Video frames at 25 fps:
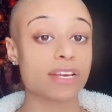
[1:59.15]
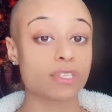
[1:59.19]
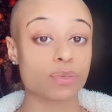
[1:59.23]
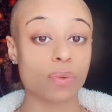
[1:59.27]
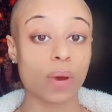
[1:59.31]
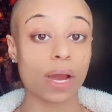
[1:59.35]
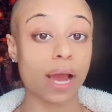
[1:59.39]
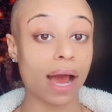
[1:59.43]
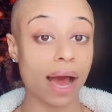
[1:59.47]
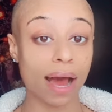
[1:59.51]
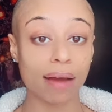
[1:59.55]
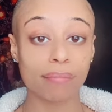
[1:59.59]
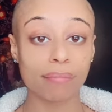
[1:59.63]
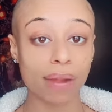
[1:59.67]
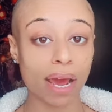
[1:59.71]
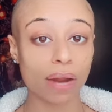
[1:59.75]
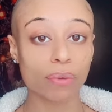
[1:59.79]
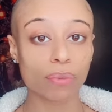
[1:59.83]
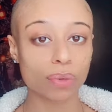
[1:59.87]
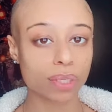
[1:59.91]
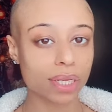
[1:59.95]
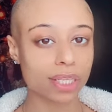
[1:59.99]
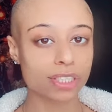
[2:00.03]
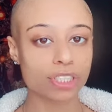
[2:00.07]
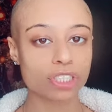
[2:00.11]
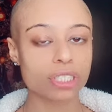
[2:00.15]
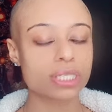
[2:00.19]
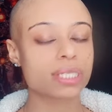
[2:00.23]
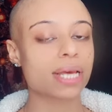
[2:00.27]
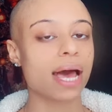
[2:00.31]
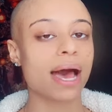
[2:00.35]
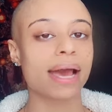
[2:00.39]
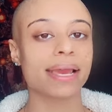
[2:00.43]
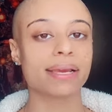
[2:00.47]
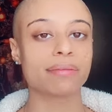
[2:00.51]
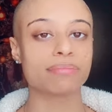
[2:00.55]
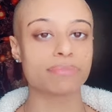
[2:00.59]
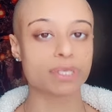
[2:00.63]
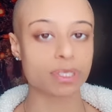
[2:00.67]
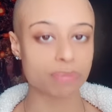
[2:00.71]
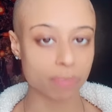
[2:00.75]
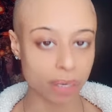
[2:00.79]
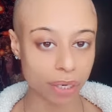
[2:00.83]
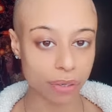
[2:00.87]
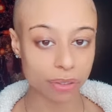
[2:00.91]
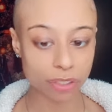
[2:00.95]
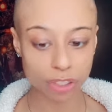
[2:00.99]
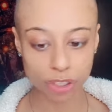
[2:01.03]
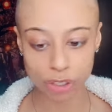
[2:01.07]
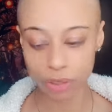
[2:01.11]
that's why i'm not religious i am
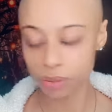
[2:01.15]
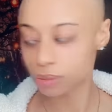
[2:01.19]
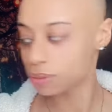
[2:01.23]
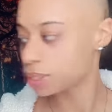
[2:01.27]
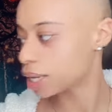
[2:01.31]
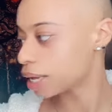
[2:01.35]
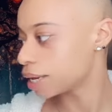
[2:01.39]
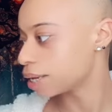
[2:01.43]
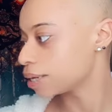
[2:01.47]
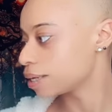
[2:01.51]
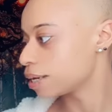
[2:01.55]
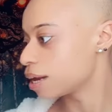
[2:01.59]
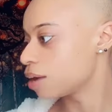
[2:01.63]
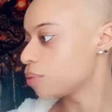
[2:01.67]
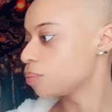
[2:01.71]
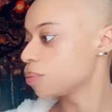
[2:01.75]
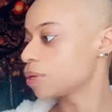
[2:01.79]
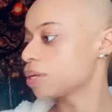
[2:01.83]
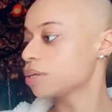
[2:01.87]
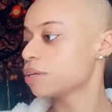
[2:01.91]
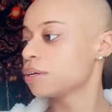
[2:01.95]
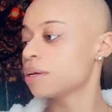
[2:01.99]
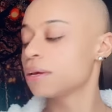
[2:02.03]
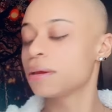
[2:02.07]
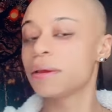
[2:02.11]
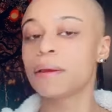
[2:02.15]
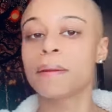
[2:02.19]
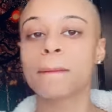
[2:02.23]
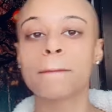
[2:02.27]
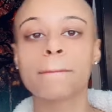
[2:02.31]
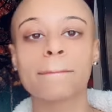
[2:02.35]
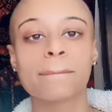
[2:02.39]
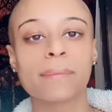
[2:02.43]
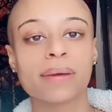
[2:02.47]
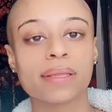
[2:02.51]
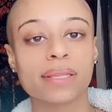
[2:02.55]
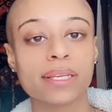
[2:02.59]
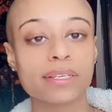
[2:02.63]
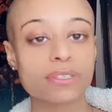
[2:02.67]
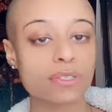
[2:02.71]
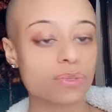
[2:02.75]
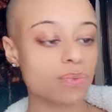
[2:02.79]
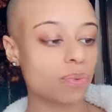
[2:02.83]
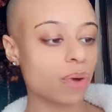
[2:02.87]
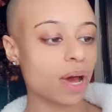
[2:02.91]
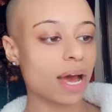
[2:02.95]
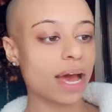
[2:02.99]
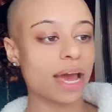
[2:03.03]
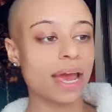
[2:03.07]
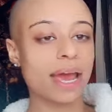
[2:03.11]
spiritual like y'all wanna, this
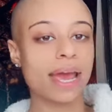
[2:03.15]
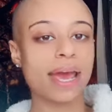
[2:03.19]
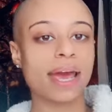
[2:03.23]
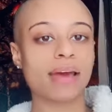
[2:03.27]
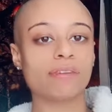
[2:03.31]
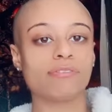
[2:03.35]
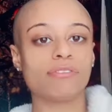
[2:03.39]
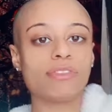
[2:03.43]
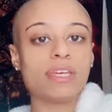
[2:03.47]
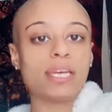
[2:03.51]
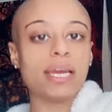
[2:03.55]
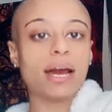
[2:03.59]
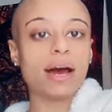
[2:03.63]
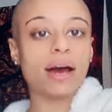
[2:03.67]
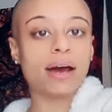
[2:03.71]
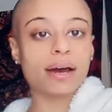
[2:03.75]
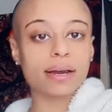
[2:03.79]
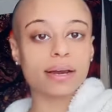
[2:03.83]
is why i have the